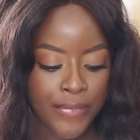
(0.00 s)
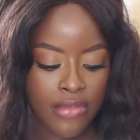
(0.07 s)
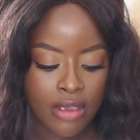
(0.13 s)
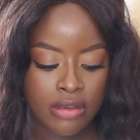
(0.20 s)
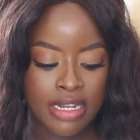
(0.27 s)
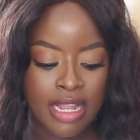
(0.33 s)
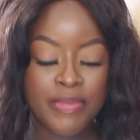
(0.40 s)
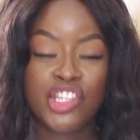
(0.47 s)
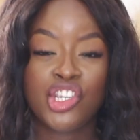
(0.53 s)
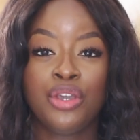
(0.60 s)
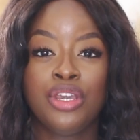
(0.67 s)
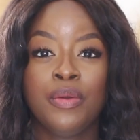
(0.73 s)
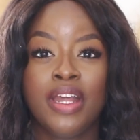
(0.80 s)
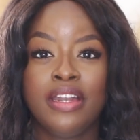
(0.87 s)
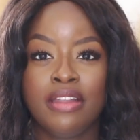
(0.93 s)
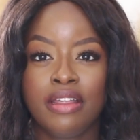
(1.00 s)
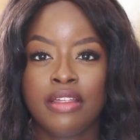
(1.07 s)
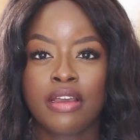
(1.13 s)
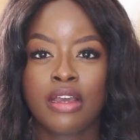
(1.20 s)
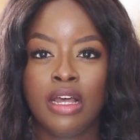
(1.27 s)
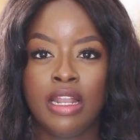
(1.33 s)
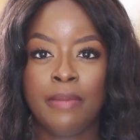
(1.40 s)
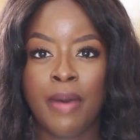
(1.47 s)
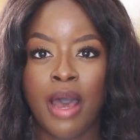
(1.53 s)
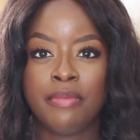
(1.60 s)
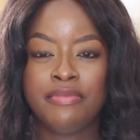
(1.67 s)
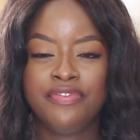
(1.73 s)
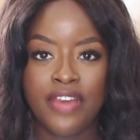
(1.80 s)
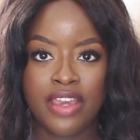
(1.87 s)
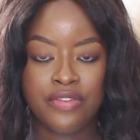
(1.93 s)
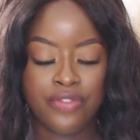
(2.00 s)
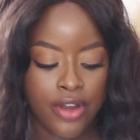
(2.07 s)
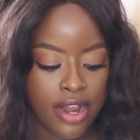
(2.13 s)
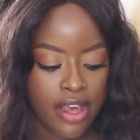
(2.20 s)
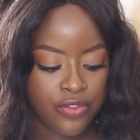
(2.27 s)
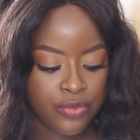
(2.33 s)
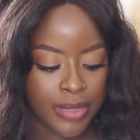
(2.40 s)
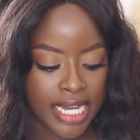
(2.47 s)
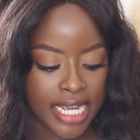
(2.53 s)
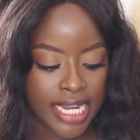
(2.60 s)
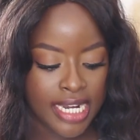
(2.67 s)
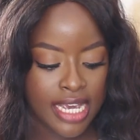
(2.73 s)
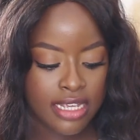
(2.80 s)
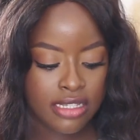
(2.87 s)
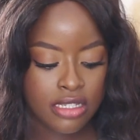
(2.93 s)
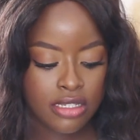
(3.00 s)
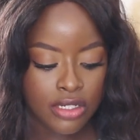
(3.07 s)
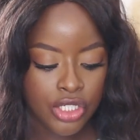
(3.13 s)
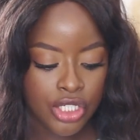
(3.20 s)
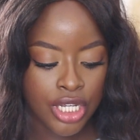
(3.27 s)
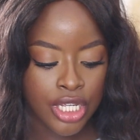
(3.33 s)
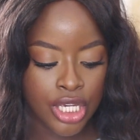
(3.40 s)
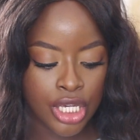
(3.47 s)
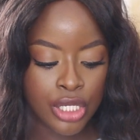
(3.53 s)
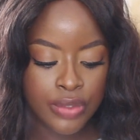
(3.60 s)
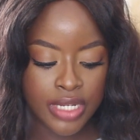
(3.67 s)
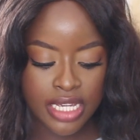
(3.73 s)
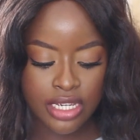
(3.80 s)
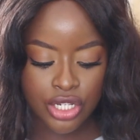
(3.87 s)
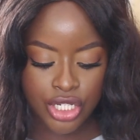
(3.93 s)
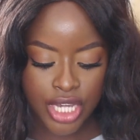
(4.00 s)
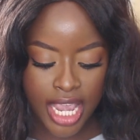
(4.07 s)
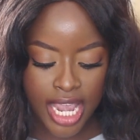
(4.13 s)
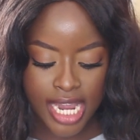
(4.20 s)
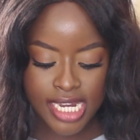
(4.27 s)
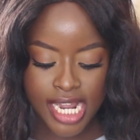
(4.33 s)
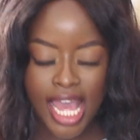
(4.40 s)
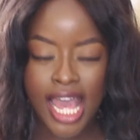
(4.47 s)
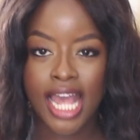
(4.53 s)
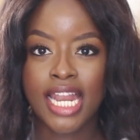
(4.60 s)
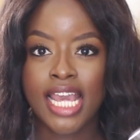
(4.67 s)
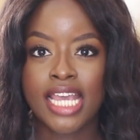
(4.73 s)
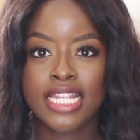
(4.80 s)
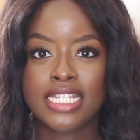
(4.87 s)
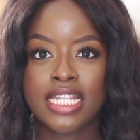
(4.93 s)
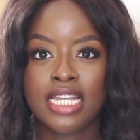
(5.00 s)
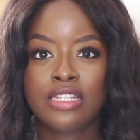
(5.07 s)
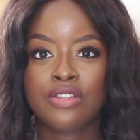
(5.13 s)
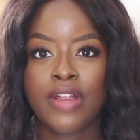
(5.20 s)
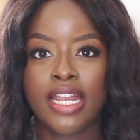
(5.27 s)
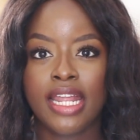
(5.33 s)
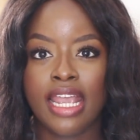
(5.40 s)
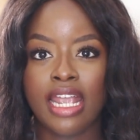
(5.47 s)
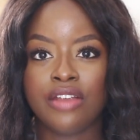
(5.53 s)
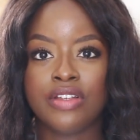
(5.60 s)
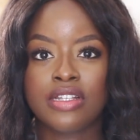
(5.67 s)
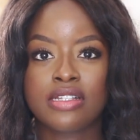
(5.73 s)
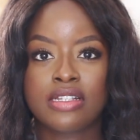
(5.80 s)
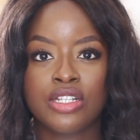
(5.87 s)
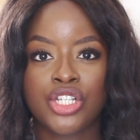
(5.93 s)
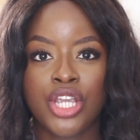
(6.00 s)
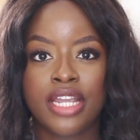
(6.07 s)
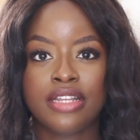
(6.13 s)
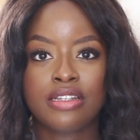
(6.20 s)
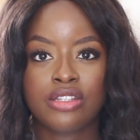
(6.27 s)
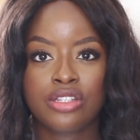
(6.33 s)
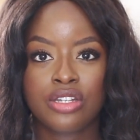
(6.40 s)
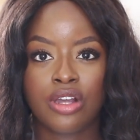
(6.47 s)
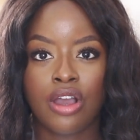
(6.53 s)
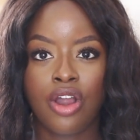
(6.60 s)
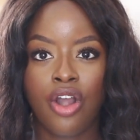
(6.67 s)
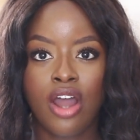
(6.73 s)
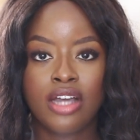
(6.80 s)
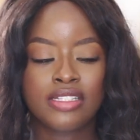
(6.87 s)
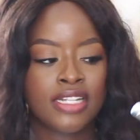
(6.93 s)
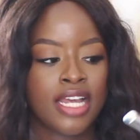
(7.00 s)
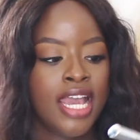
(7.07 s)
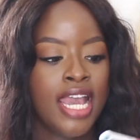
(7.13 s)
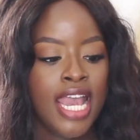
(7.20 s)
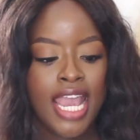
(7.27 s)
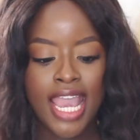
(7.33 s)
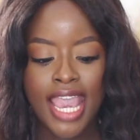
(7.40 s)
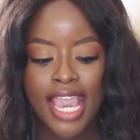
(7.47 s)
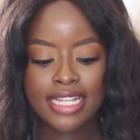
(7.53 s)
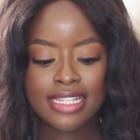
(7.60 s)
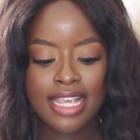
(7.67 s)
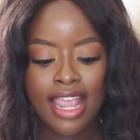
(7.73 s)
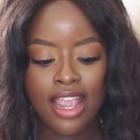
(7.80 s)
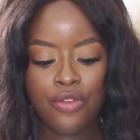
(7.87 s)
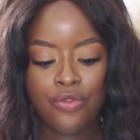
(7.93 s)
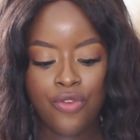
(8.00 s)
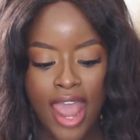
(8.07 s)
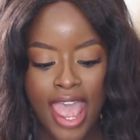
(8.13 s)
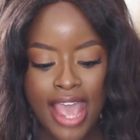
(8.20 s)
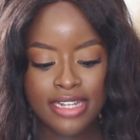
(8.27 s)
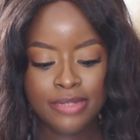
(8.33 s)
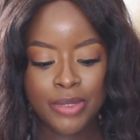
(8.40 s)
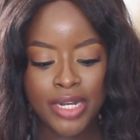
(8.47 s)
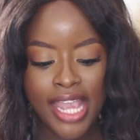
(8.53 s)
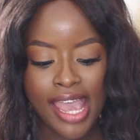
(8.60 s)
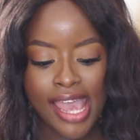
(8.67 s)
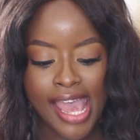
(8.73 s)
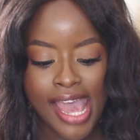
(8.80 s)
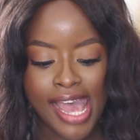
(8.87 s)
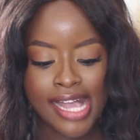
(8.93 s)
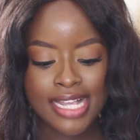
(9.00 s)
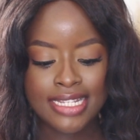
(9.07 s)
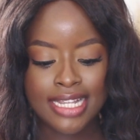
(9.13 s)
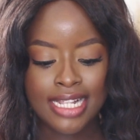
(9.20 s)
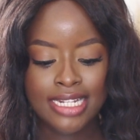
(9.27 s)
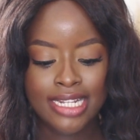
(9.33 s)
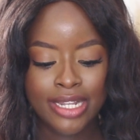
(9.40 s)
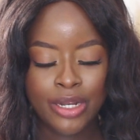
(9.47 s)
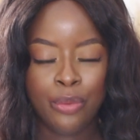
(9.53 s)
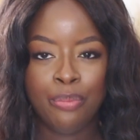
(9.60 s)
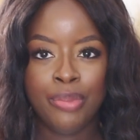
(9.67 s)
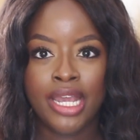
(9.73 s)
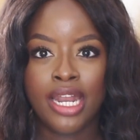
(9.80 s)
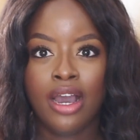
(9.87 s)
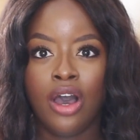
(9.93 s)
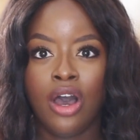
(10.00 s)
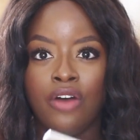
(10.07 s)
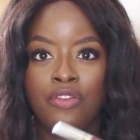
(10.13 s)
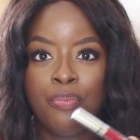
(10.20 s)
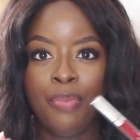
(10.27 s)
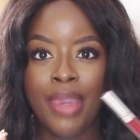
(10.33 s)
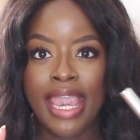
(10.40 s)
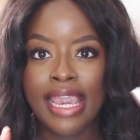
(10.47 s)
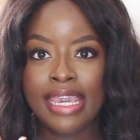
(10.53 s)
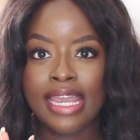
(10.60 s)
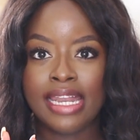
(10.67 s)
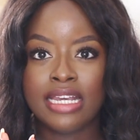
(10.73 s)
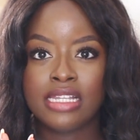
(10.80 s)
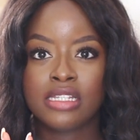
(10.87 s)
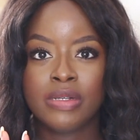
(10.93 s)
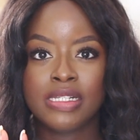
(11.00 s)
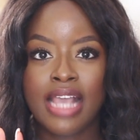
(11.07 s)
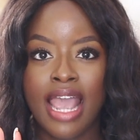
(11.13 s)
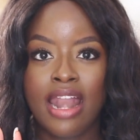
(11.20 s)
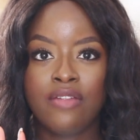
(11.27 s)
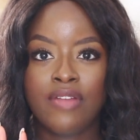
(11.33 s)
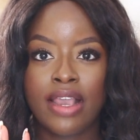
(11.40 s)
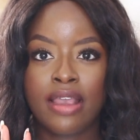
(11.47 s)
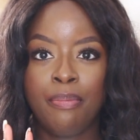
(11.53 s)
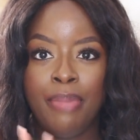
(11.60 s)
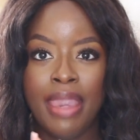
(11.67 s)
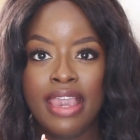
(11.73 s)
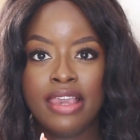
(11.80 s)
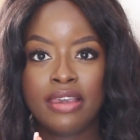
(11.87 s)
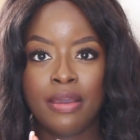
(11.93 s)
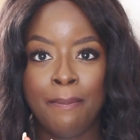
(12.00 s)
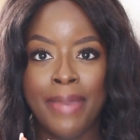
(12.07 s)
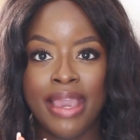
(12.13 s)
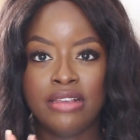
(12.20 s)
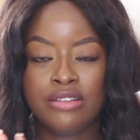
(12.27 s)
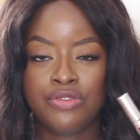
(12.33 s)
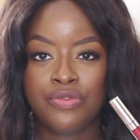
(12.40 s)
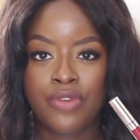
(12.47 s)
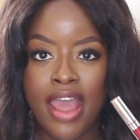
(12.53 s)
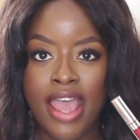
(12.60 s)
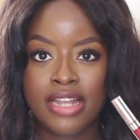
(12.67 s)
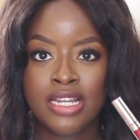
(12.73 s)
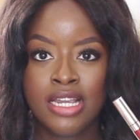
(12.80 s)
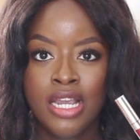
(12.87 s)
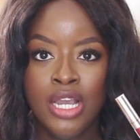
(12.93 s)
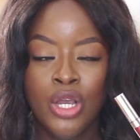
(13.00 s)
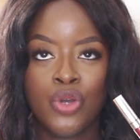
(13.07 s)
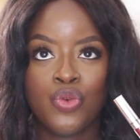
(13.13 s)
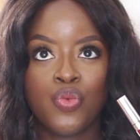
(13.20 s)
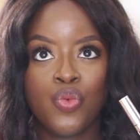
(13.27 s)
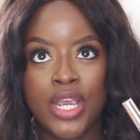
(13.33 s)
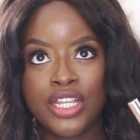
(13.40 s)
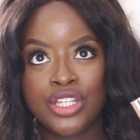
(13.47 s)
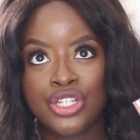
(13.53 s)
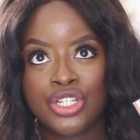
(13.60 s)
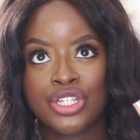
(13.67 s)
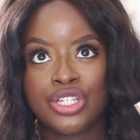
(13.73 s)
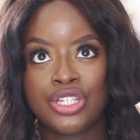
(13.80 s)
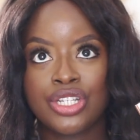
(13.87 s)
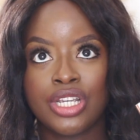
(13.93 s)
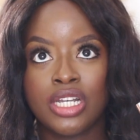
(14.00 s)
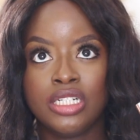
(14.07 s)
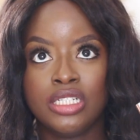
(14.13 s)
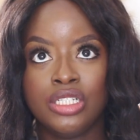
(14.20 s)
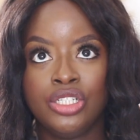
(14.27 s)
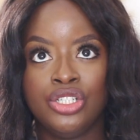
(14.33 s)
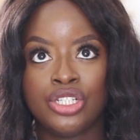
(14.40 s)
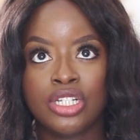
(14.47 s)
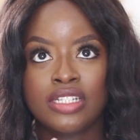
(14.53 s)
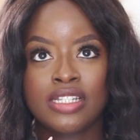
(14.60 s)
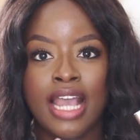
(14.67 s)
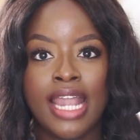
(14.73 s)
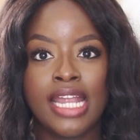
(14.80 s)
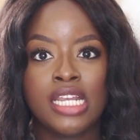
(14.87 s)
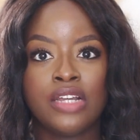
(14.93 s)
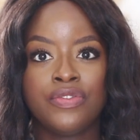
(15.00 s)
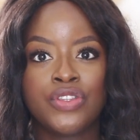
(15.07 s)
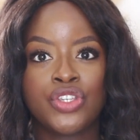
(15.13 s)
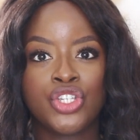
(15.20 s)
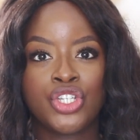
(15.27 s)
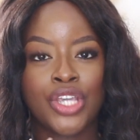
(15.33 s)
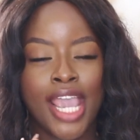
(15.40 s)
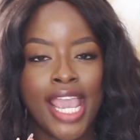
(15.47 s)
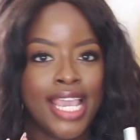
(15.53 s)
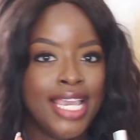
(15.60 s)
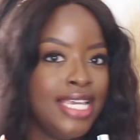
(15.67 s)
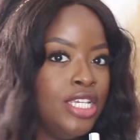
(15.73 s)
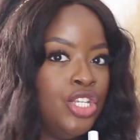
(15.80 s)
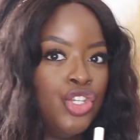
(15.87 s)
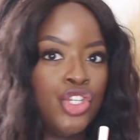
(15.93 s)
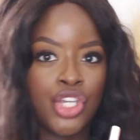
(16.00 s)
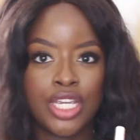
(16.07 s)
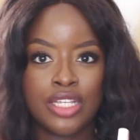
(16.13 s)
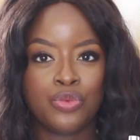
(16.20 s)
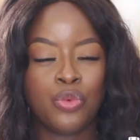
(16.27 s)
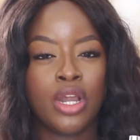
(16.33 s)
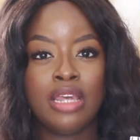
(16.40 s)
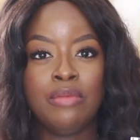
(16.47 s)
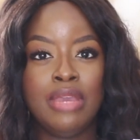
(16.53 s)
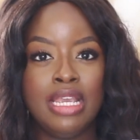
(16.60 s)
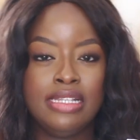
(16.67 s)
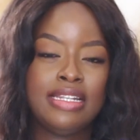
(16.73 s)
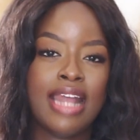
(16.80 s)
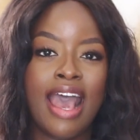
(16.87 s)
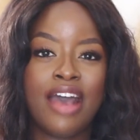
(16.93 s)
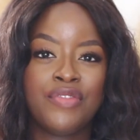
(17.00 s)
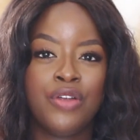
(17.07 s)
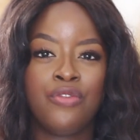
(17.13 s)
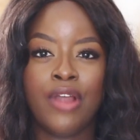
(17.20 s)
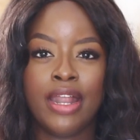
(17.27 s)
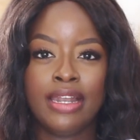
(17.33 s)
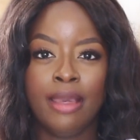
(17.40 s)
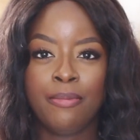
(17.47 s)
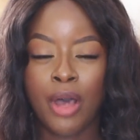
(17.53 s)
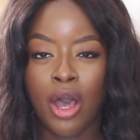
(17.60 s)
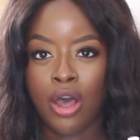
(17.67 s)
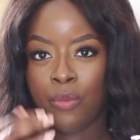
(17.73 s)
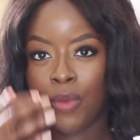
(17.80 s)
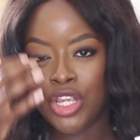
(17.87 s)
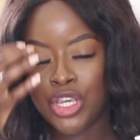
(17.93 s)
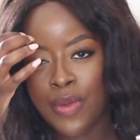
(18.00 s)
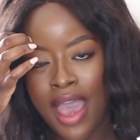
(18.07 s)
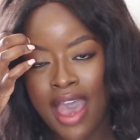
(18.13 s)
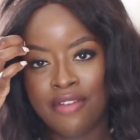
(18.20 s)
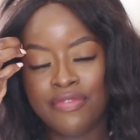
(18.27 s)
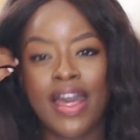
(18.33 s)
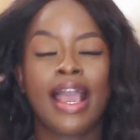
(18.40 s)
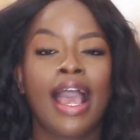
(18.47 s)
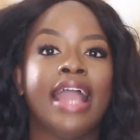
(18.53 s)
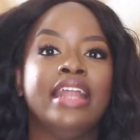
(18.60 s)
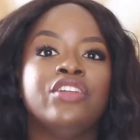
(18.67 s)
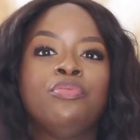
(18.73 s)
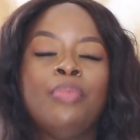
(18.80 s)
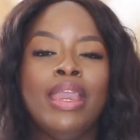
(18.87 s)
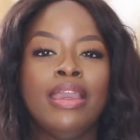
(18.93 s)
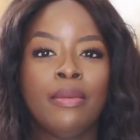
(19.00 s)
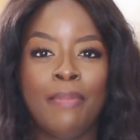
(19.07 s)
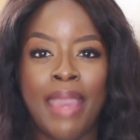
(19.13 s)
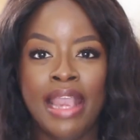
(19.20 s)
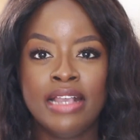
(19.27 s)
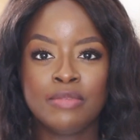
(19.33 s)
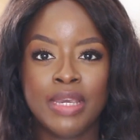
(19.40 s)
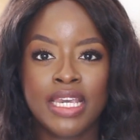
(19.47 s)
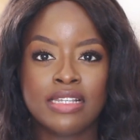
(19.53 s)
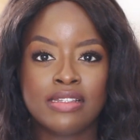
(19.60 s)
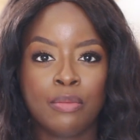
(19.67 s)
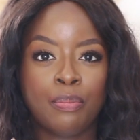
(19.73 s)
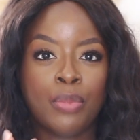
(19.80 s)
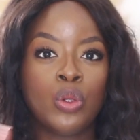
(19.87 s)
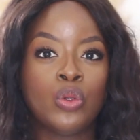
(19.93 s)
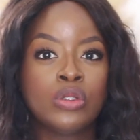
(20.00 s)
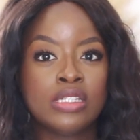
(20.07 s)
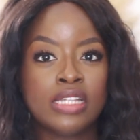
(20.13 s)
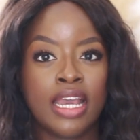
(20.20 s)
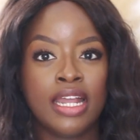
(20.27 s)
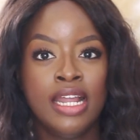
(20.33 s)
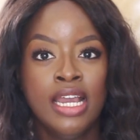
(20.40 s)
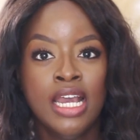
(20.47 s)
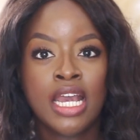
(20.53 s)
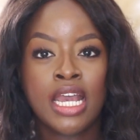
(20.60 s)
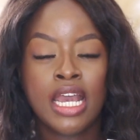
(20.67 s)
Let me show you another Colourpop favorite of mine. It's such a unique shade, and it's this right here. It's the shade Starcrossed. It's a red, but it has a little bit of pink in it. So it's kind of like a pink-based red, which just kind of changes what it means to have a red lip on when you have that kind of pink base, because it pulls it